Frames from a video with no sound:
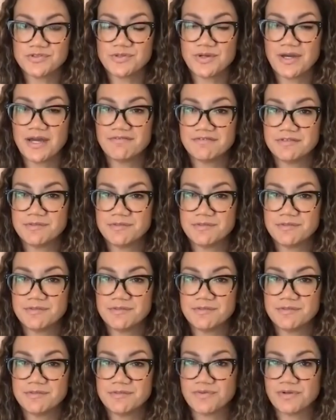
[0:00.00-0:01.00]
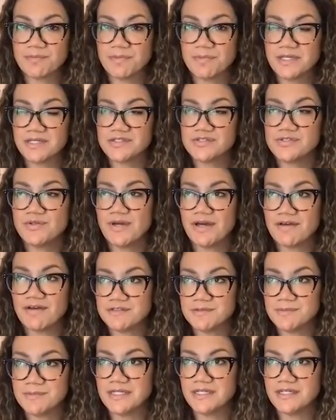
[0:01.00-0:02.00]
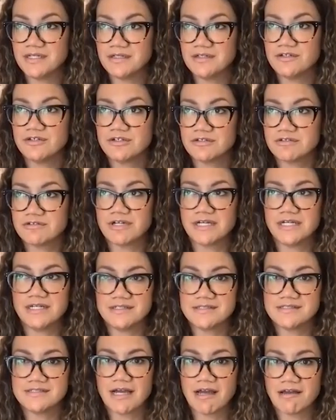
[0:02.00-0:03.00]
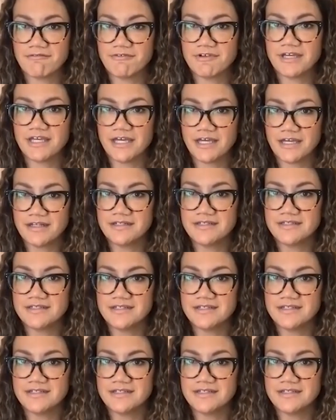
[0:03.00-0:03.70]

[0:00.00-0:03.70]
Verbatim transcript: So I have to push through it because you have to be your greatest advocate.